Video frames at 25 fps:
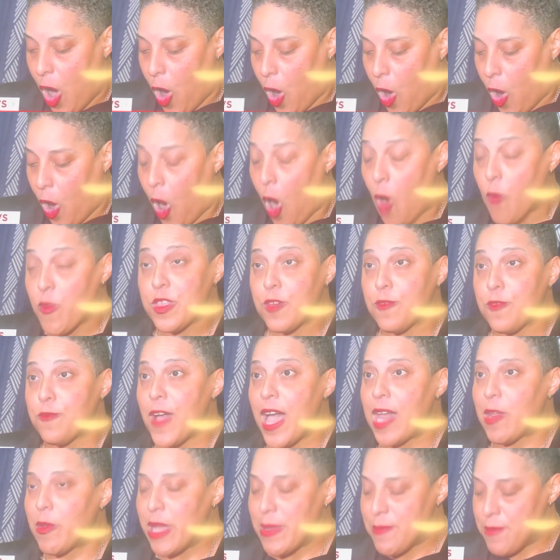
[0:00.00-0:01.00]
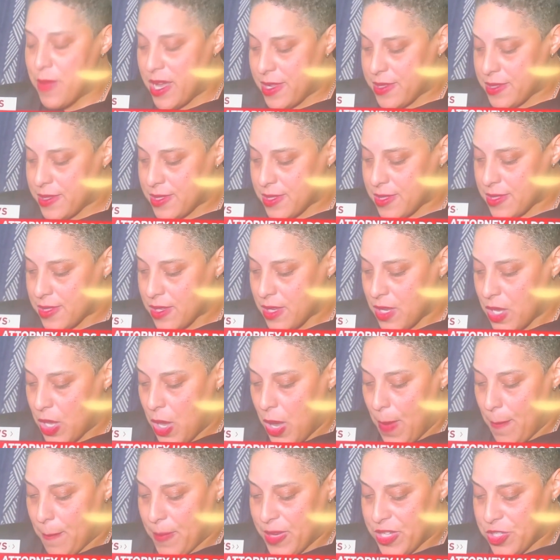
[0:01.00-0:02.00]
Over the following months,
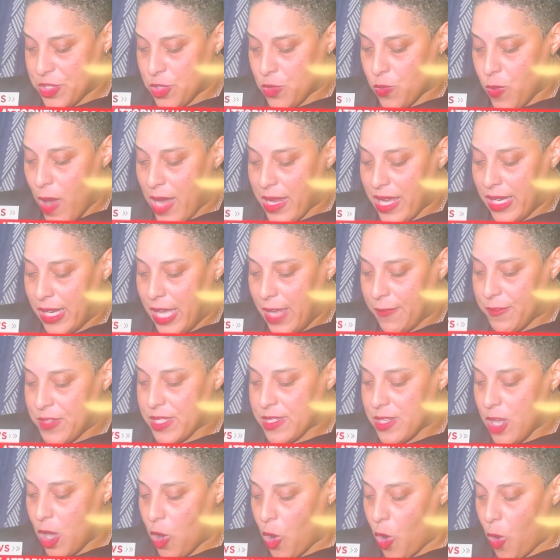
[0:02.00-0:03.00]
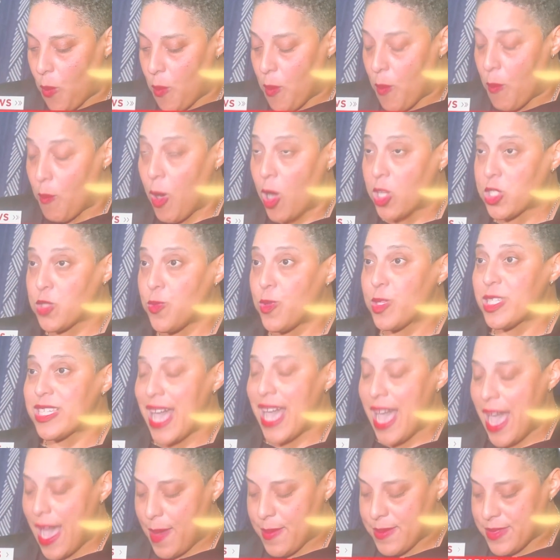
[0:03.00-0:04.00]
Mr. Riley left his home multiple
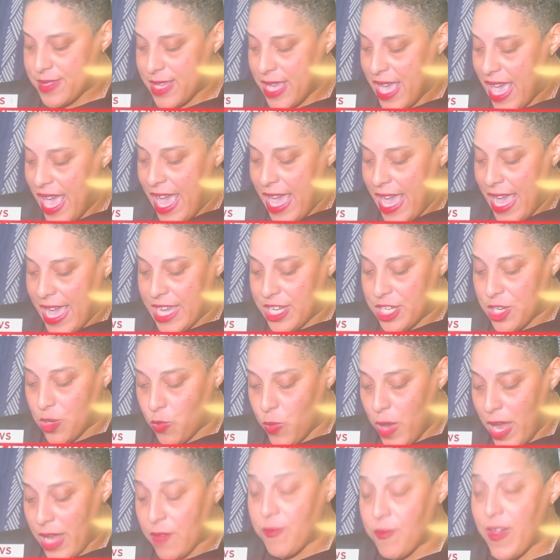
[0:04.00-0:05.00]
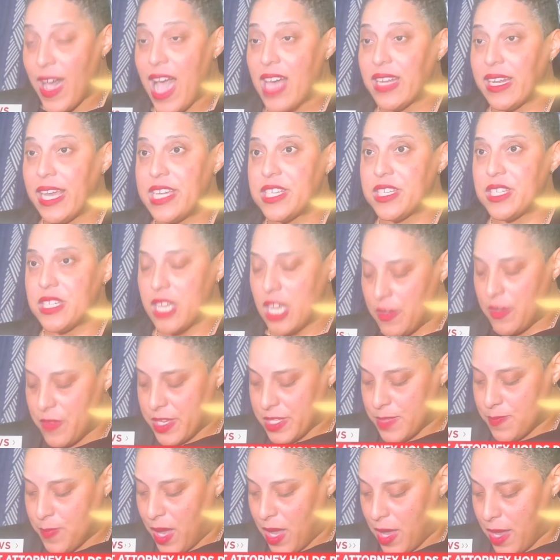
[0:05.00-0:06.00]
times in direct violation of
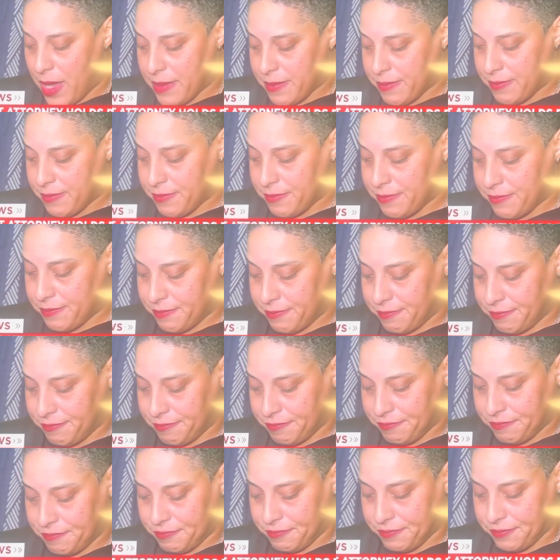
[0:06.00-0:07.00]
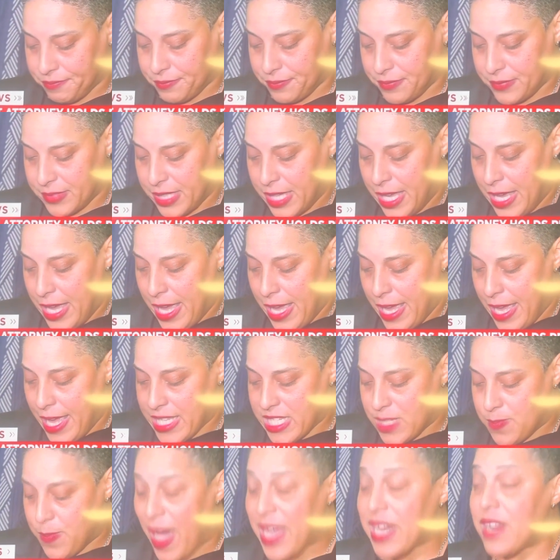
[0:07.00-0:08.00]
his bond. In
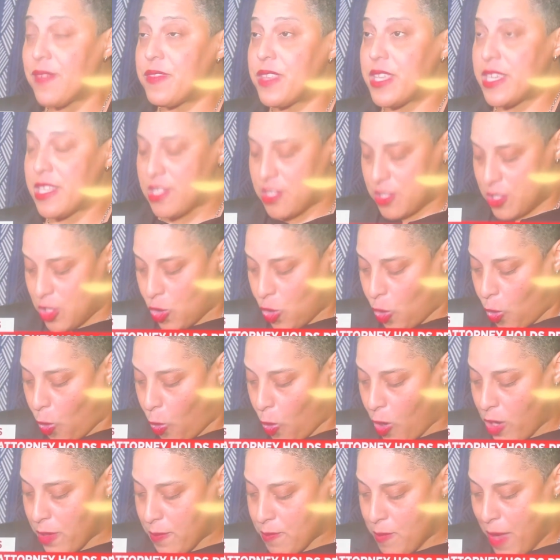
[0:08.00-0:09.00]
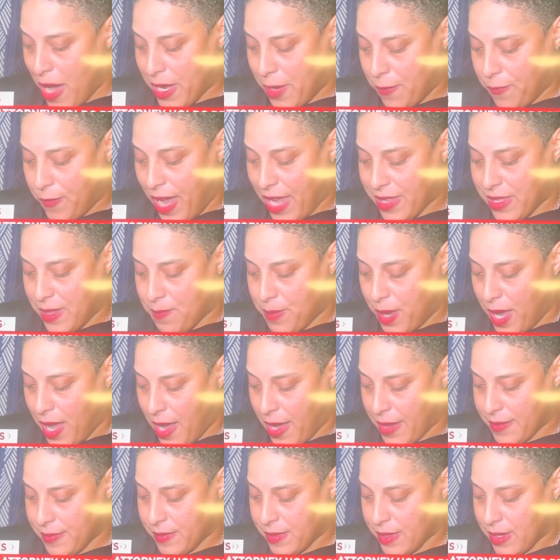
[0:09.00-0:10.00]
spite of this, the court modified the
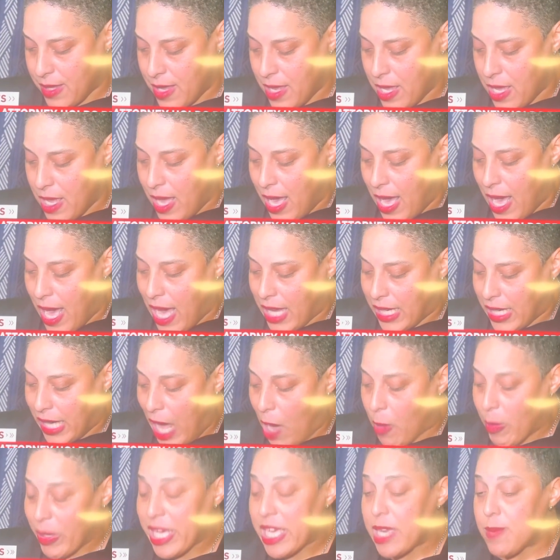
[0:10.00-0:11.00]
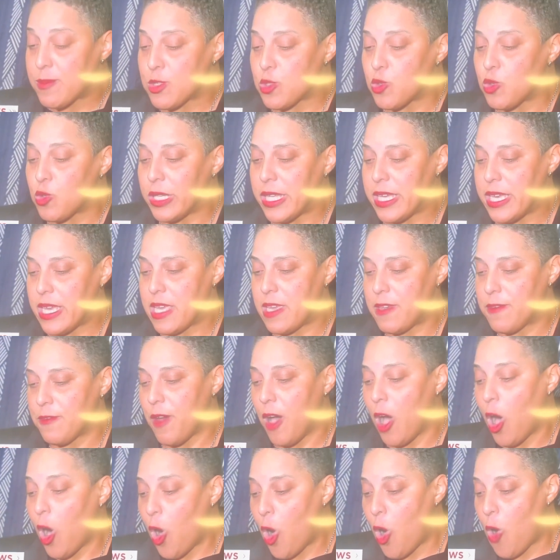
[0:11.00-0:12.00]
bond, allowing him to leave
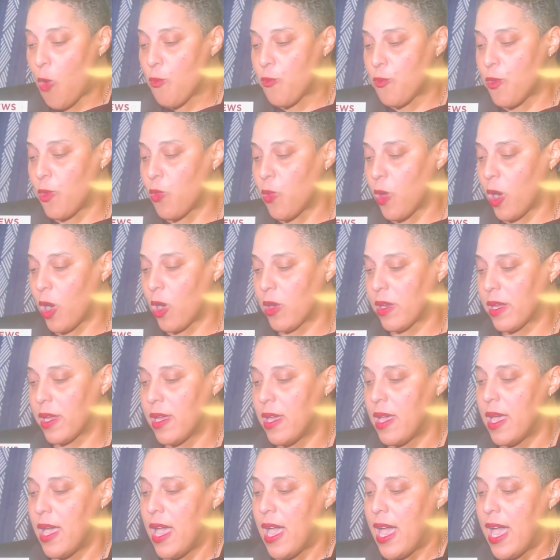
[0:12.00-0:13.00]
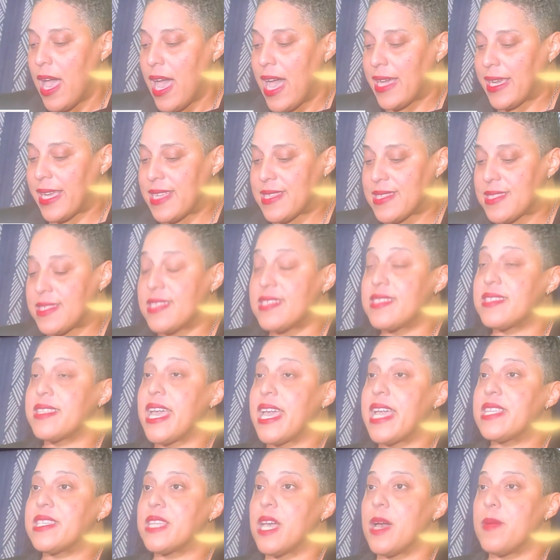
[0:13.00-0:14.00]
home for work against the
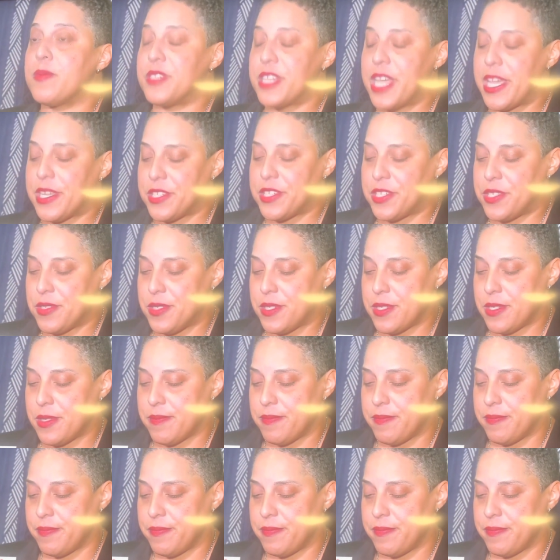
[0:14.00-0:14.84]
state's objections.